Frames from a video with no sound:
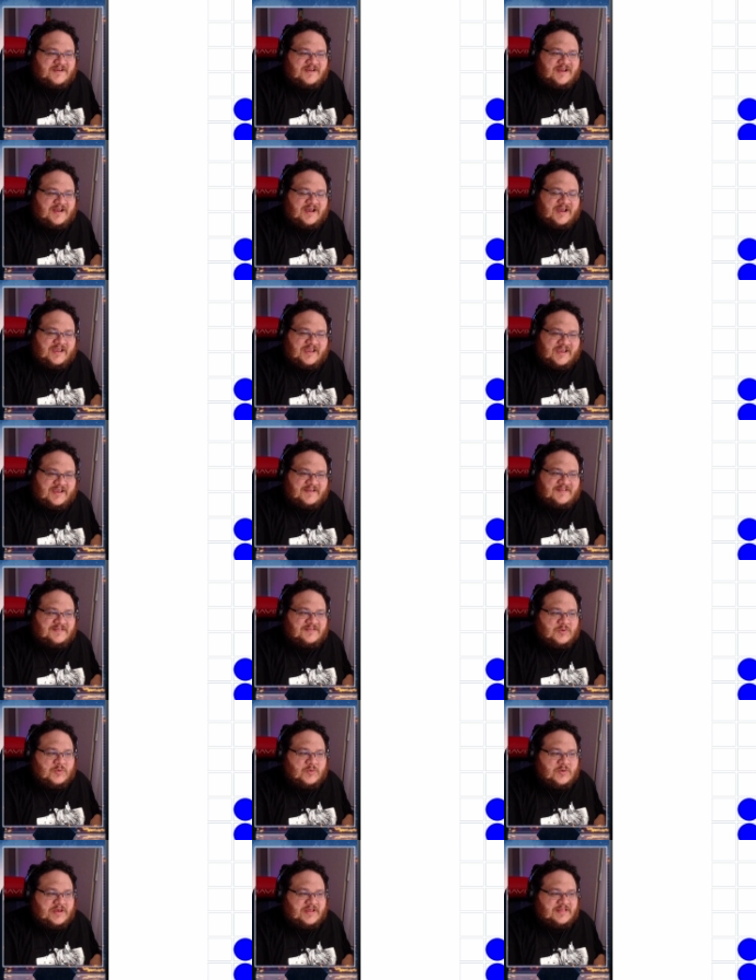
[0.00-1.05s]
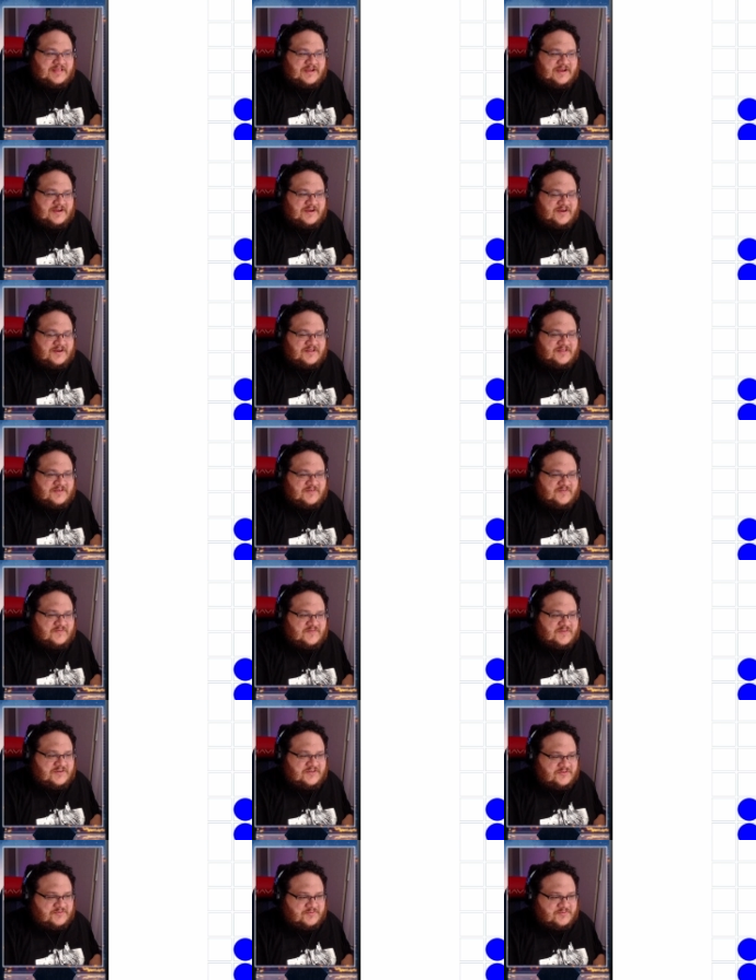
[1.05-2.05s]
I am the winner on the first